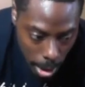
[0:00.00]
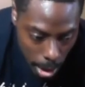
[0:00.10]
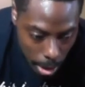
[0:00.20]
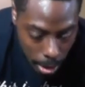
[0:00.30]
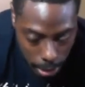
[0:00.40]

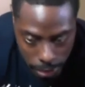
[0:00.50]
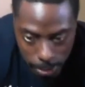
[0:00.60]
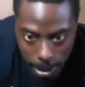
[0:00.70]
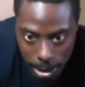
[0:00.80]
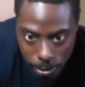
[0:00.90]

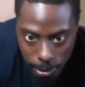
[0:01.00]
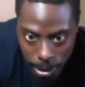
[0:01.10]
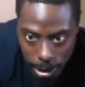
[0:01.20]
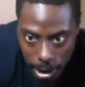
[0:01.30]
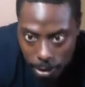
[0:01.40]
customized
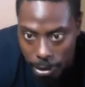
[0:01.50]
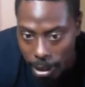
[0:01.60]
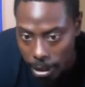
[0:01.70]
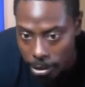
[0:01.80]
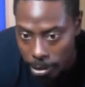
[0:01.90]
written out,
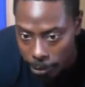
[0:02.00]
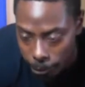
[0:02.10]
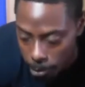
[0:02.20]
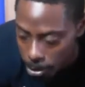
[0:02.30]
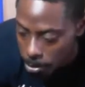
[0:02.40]
then I can do
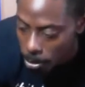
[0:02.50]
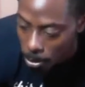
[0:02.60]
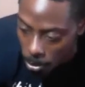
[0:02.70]
that for you.